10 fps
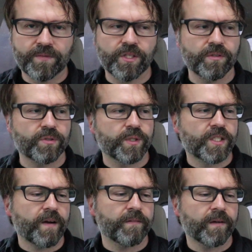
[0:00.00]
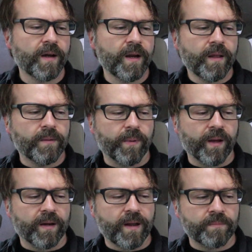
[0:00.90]
choose whichever.
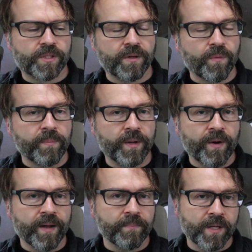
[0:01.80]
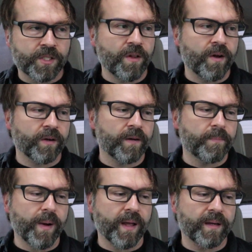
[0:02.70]
But I'm sure it won't be around much longer,
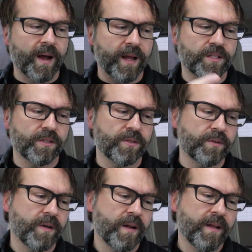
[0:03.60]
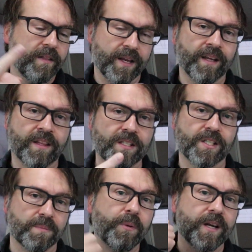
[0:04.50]
but I do think this
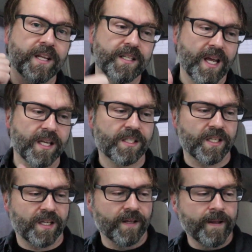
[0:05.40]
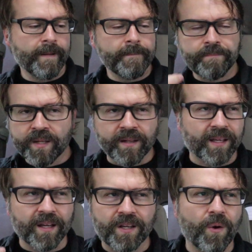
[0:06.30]
is pretty tasty.
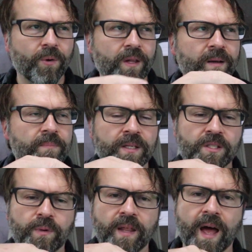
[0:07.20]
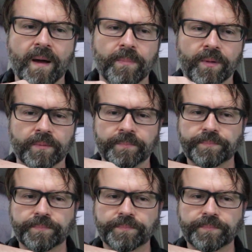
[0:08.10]
Like a cola mixed with apple.